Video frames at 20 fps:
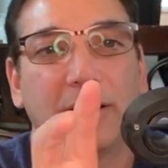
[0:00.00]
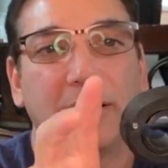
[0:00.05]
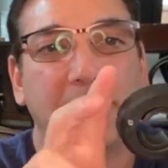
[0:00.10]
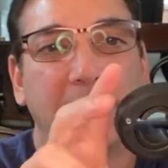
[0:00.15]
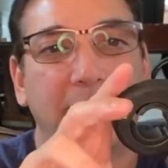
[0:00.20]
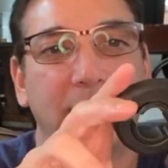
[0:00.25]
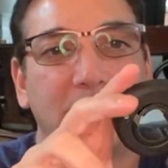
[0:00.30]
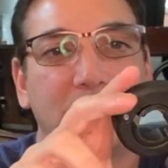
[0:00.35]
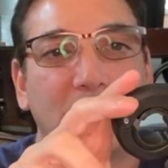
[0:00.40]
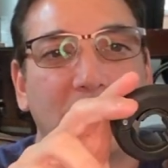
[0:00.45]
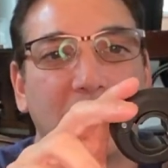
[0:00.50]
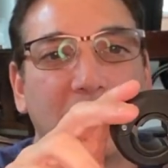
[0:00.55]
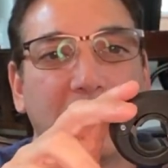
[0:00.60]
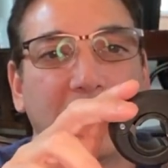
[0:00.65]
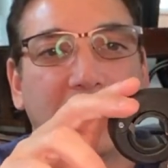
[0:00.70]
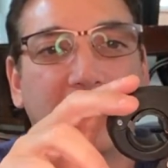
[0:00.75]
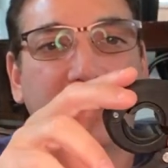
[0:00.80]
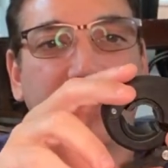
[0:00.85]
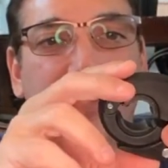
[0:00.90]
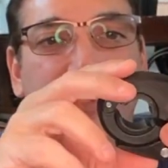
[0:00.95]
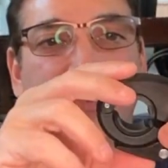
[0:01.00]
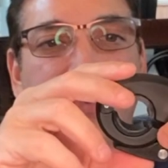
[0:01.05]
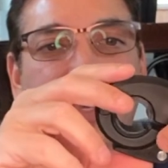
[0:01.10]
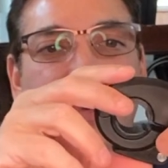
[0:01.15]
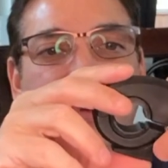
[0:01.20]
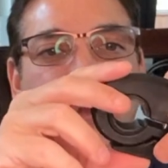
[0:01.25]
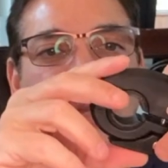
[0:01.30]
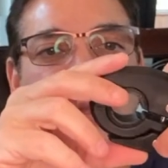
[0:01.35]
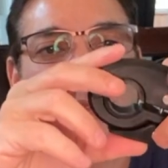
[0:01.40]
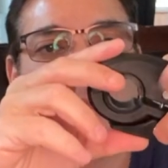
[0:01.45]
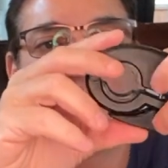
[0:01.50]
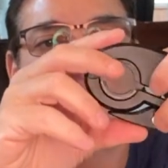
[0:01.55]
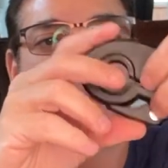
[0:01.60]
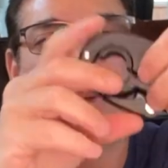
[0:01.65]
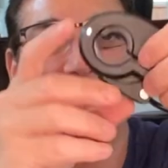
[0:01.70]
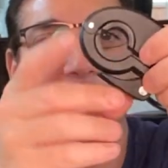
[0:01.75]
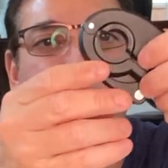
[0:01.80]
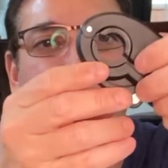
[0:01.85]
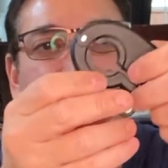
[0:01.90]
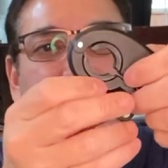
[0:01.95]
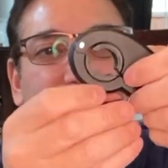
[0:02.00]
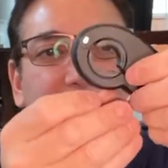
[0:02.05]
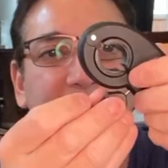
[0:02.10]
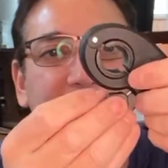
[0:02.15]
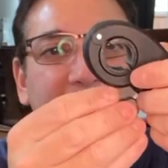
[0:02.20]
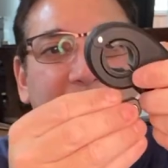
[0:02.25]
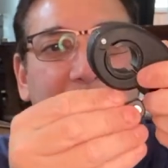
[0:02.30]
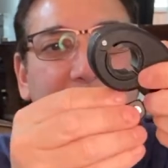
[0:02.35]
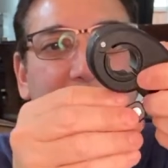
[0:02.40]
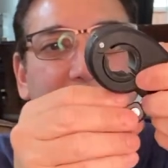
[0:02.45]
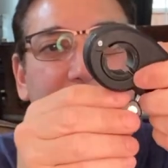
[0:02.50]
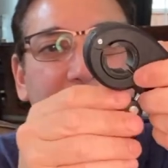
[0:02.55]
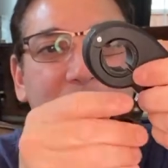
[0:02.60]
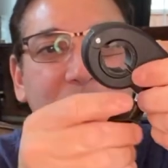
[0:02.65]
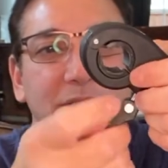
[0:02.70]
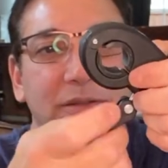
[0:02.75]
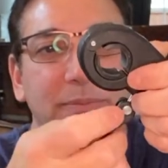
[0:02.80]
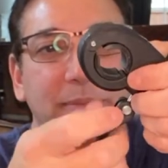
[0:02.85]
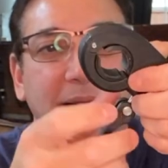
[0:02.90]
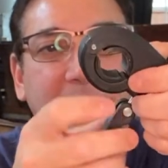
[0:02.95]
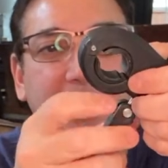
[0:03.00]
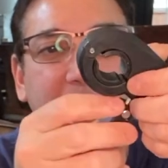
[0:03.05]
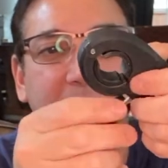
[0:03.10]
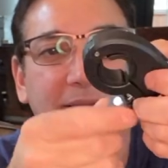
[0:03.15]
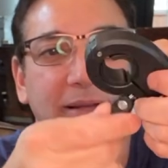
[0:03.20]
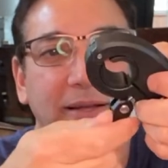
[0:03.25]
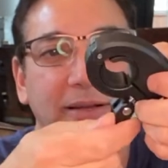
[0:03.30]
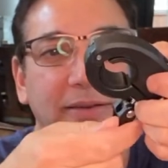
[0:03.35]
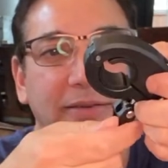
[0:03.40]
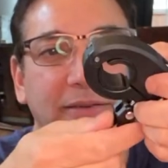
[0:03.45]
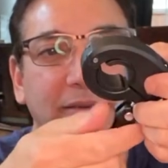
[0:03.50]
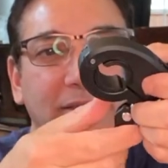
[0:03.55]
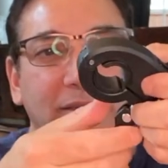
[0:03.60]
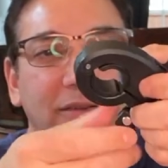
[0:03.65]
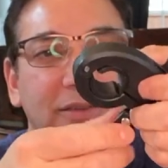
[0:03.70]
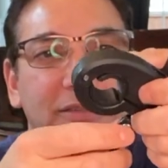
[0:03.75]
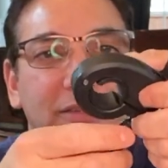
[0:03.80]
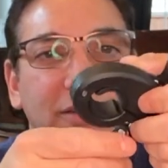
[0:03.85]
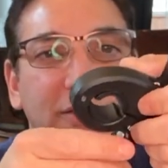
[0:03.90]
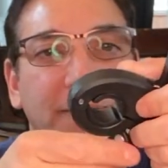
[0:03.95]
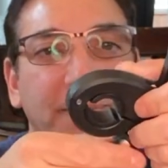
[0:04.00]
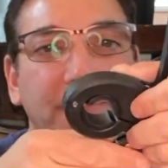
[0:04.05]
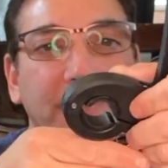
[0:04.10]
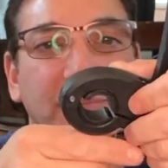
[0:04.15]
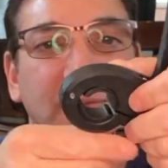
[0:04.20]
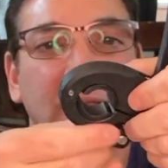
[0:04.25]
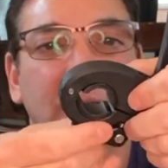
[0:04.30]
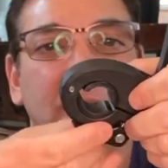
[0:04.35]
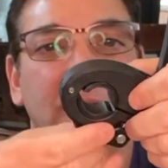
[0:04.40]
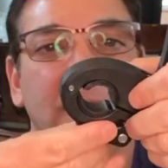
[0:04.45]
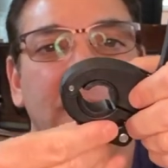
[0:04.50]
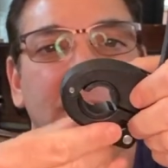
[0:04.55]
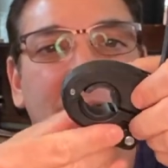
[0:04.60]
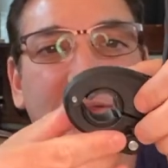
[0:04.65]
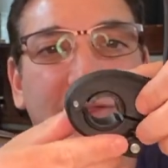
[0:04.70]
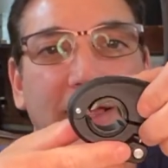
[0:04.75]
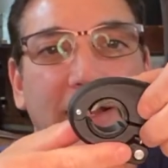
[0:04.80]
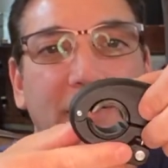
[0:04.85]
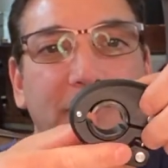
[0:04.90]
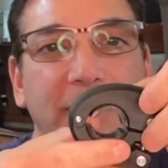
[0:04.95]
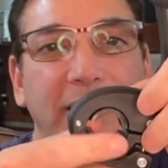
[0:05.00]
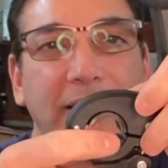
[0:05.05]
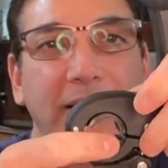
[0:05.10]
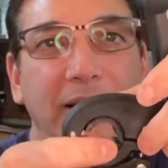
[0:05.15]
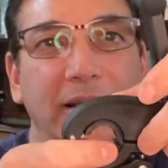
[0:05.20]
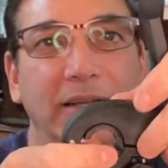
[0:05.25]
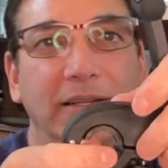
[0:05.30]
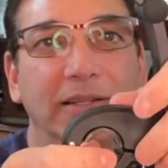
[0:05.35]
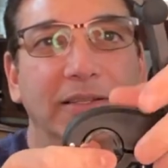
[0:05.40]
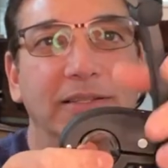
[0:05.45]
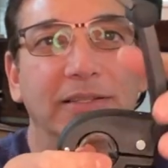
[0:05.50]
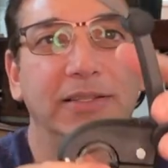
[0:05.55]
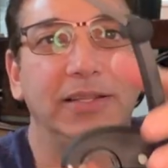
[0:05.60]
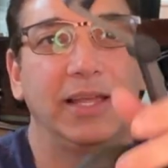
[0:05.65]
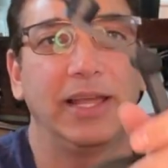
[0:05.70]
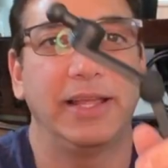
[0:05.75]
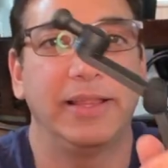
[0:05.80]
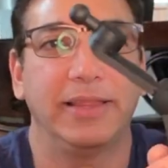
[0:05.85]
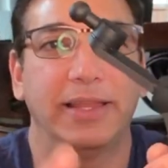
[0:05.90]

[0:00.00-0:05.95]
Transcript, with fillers: handlebar and then you'll be able to clamp it and twist it closed and make it tighter and looser. So that'll be nice. And